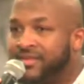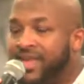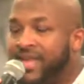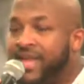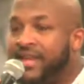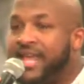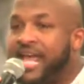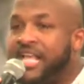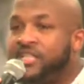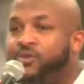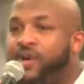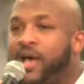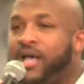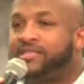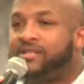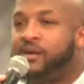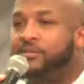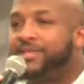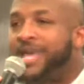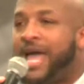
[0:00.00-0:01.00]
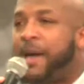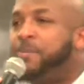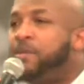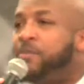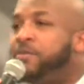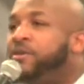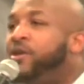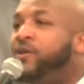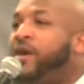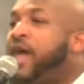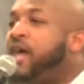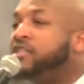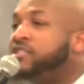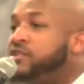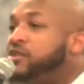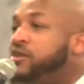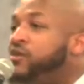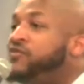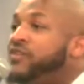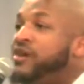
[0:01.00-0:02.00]
And that's why sometimes people don't answer
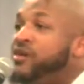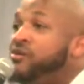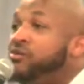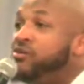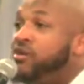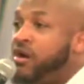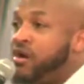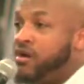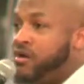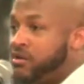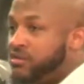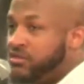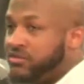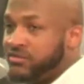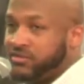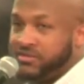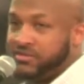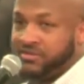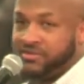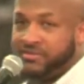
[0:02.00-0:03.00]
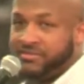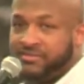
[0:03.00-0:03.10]
your phone calls.